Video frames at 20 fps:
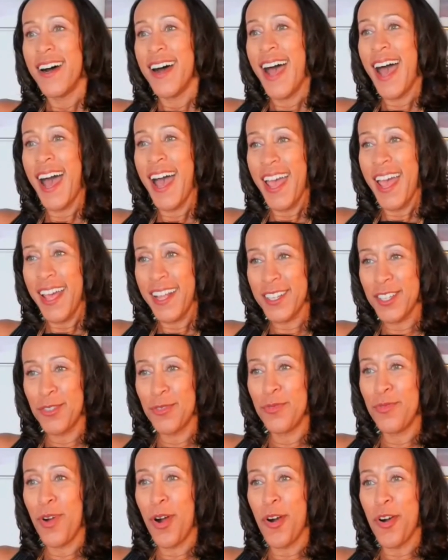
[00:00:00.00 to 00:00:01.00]
I had
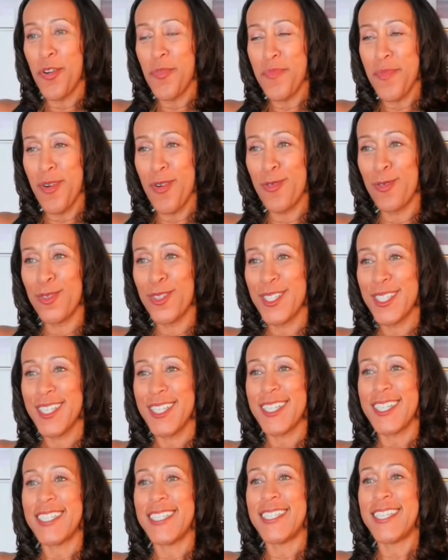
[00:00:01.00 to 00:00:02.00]
to almost
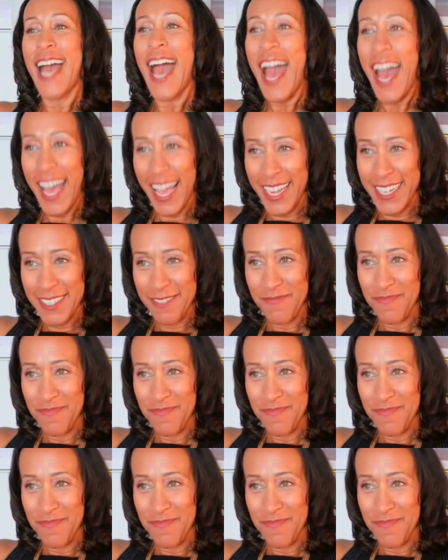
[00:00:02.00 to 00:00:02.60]
die